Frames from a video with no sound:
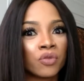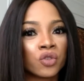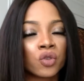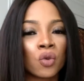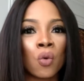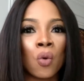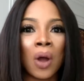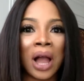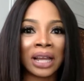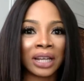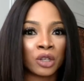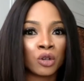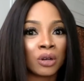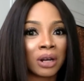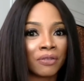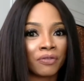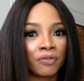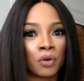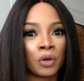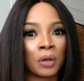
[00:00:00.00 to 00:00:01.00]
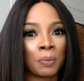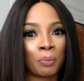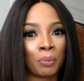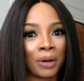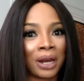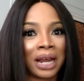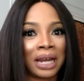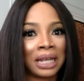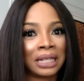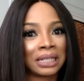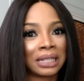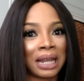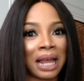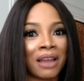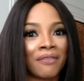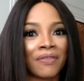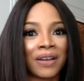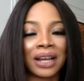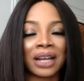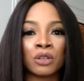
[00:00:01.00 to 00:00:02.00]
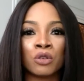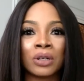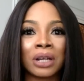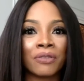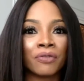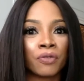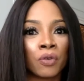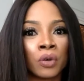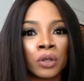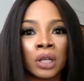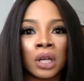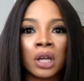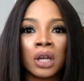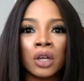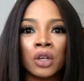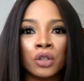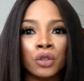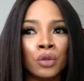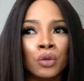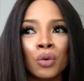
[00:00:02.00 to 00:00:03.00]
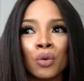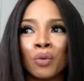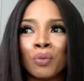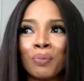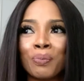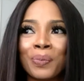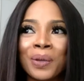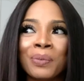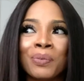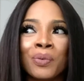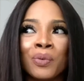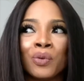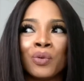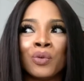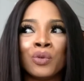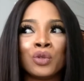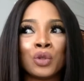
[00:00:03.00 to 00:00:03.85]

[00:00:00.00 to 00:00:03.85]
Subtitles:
So I cannot afford a prayerless life. I cannot afford, people who